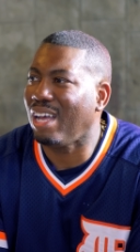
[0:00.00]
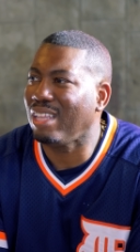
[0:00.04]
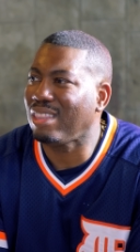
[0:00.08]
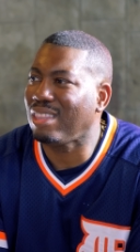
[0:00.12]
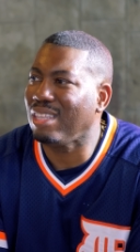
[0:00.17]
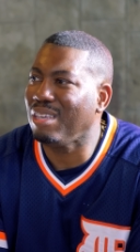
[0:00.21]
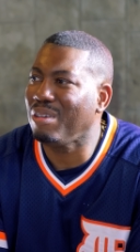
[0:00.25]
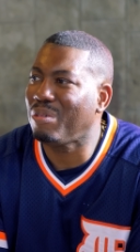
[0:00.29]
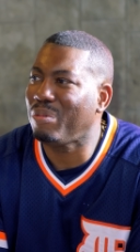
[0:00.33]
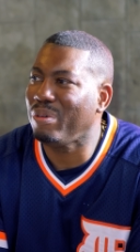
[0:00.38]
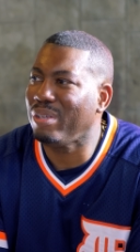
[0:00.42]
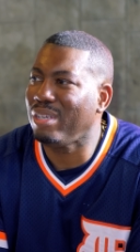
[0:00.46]

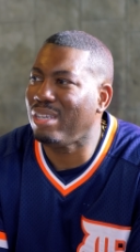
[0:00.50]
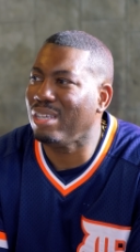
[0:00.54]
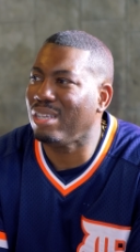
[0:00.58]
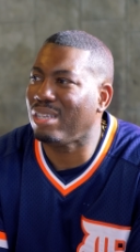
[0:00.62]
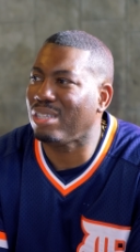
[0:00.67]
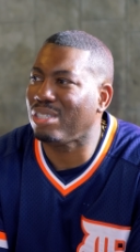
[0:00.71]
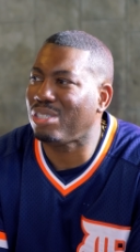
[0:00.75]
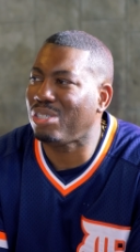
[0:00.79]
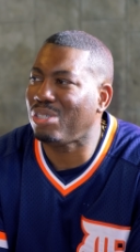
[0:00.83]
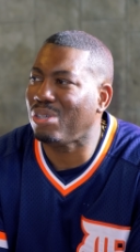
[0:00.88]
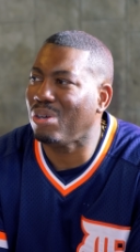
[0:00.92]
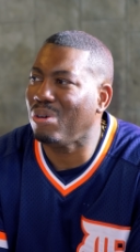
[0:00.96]
think we did
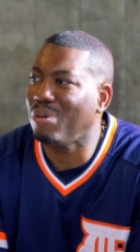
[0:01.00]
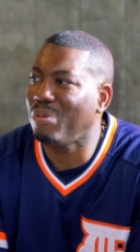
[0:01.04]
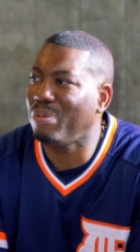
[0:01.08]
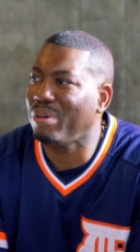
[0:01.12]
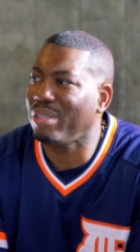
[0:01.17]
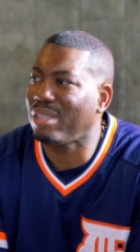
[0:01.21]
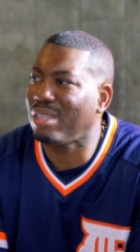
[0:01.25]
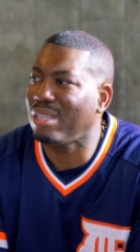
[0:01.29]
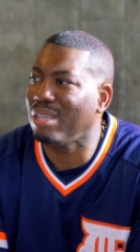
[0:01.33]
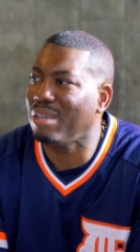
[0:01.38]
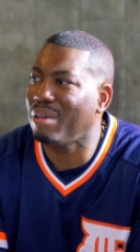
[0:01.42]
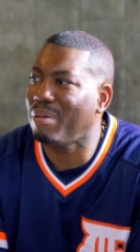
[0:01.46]
a show
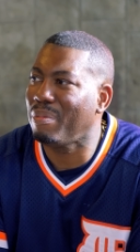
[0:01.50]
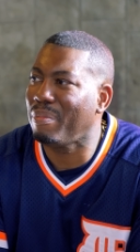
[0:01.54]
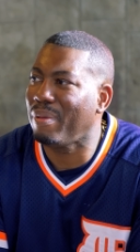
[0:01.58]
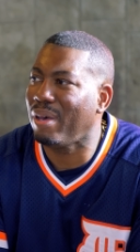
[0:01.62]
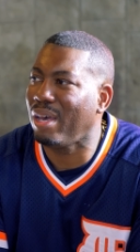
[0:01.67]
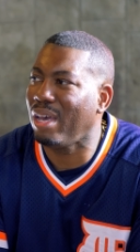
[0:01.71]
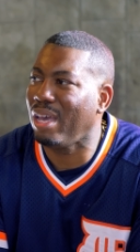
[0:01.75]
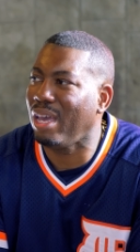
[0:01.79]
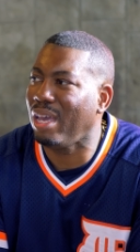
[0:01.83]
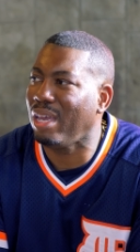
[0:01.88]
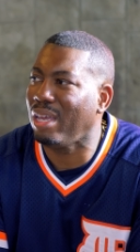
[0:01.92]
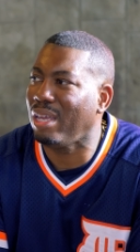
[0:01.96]
with them
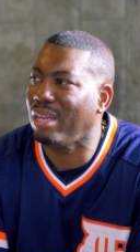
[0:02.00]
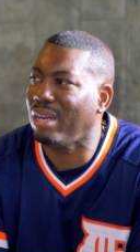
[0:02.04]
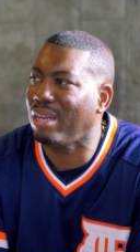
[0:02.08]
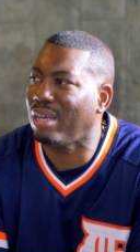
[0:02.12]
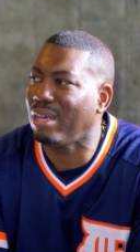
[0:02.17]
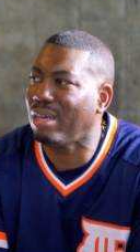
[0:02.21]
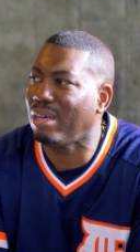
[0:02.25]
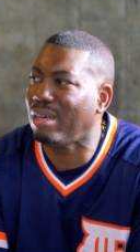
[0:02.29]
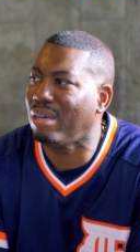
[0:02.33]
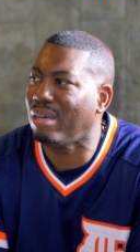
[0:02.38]
at